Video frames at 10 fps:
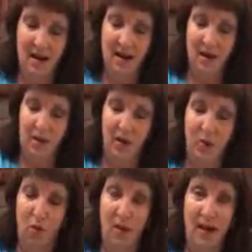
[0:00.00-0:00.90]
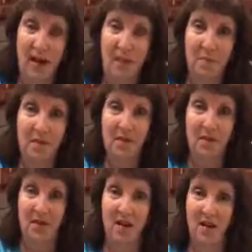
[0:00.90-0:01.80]
And then when you roll up,
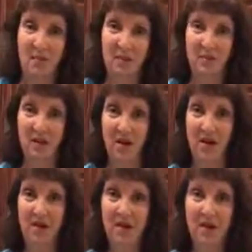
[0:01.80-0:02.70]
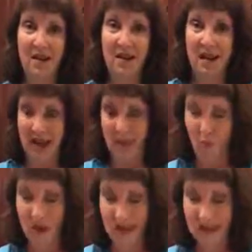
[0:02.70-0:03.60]
the top comes off. And
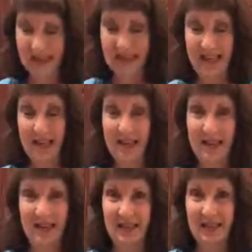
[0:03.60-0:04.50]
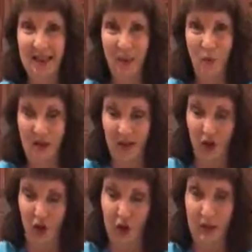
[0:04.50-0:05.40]
what it's done is it's cut where the
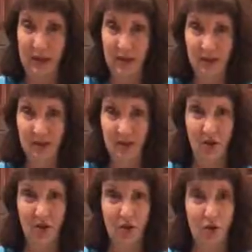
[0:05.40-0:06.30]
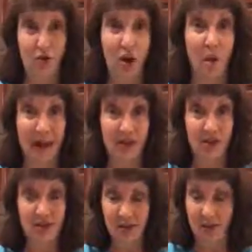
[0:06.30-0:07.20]
glue is, so there's no sharp
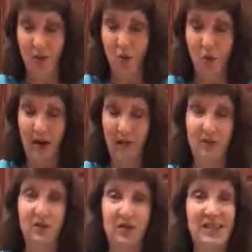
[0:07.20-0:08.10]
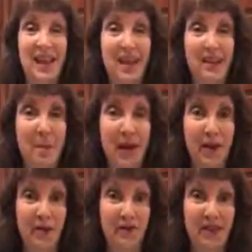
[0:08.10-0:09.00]
edges, versus cutting the
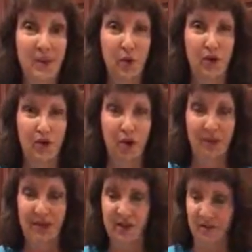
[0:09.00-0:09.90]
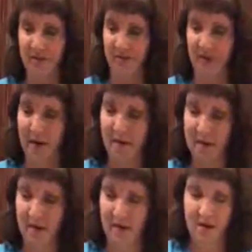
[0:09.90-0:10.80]
metal. So that's where your sharp edges come from.
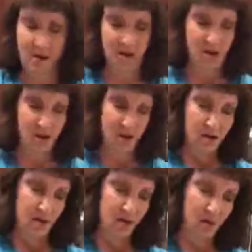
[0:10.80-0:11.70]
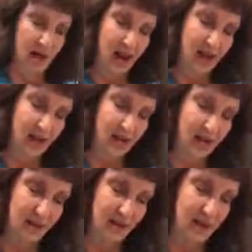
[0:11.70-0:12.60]
So we're going to add
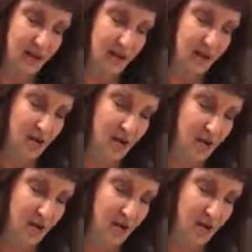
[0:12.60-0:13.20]
this in here.